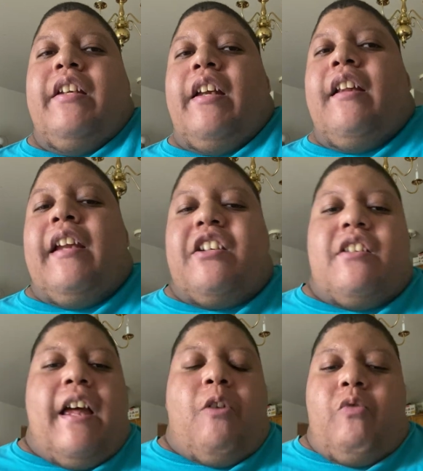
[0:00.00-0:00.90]
in your
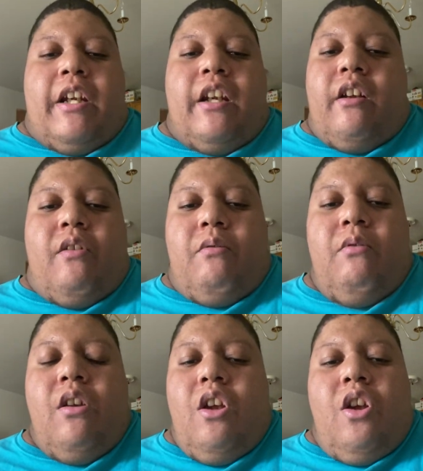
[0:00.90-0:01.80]
collection. I don't care
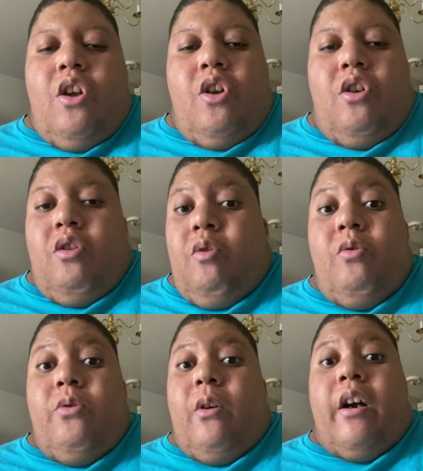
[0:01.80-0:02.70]

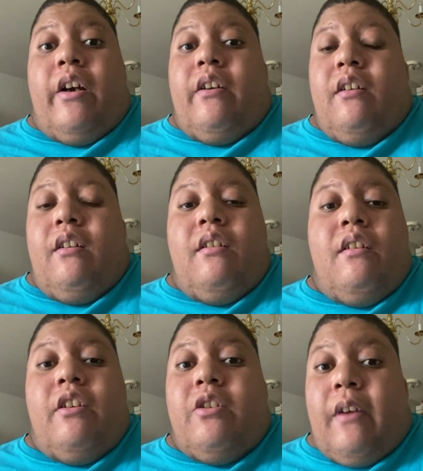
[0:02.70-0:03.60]
who you are,
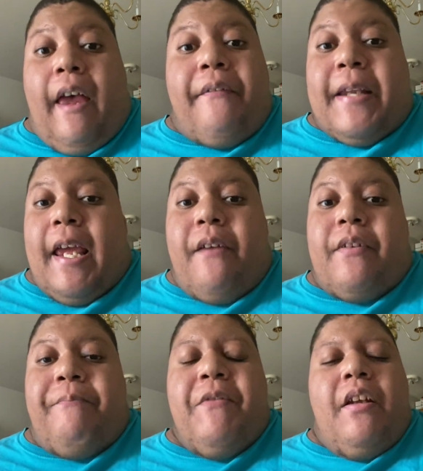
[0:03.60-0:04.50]
you have to have
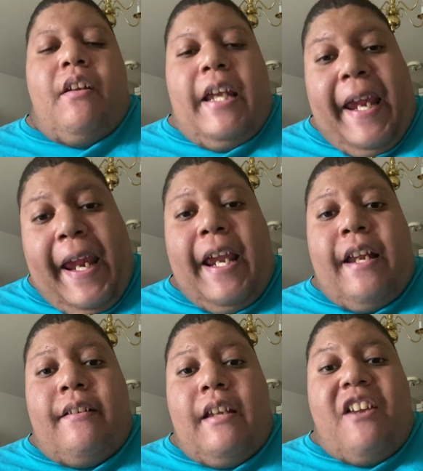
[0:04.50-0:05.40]
it.
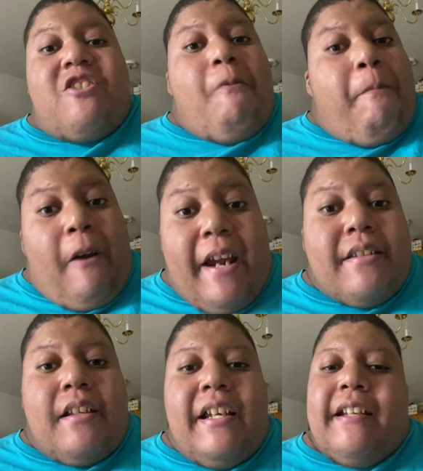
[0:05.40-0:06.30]
And
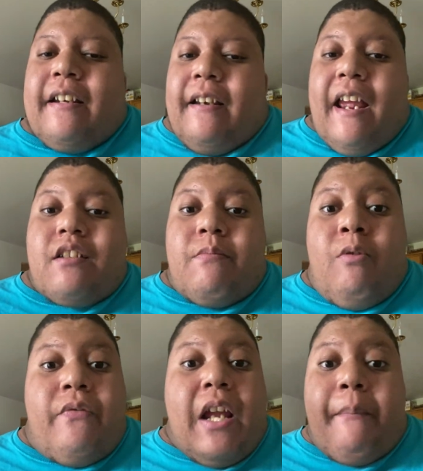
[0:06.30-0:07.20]
surprisingly, the next
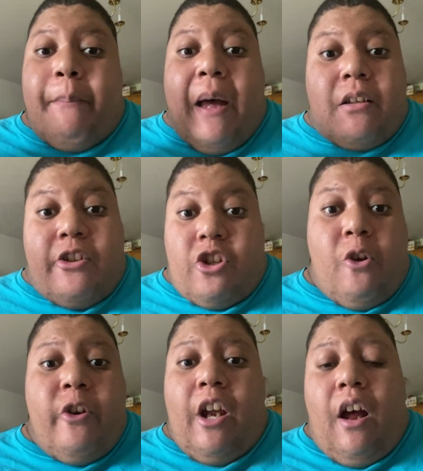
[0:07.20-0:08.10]
movie I'm about to
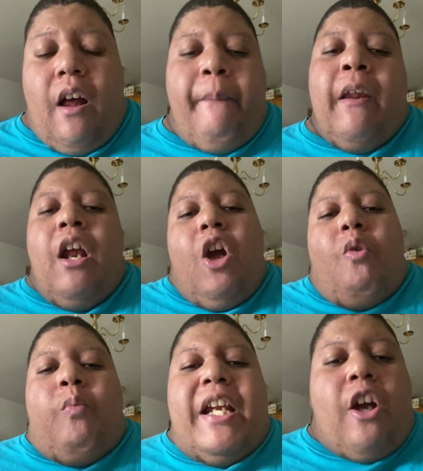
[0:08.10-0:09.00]
show y'all,
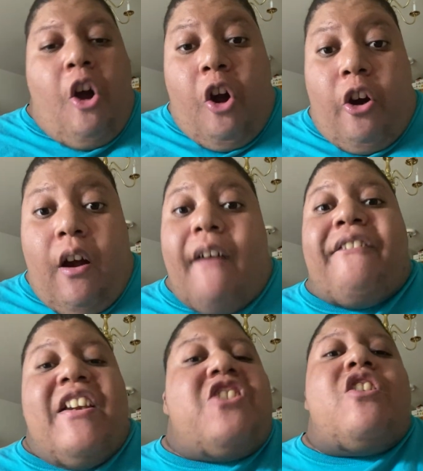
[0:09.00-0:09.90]
we are
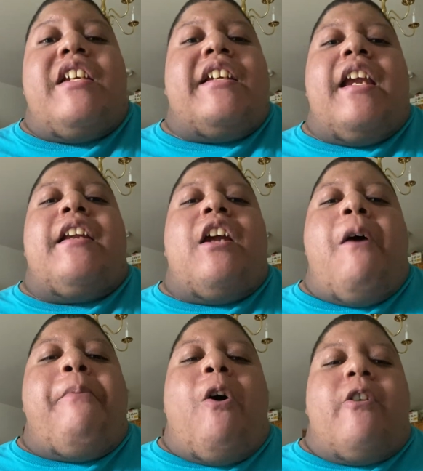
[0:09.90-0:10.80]
officially getting
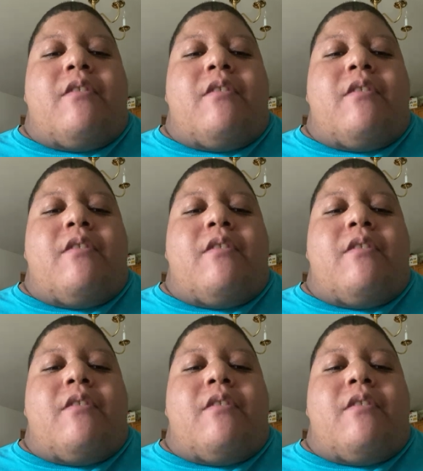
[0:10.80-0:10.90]
a part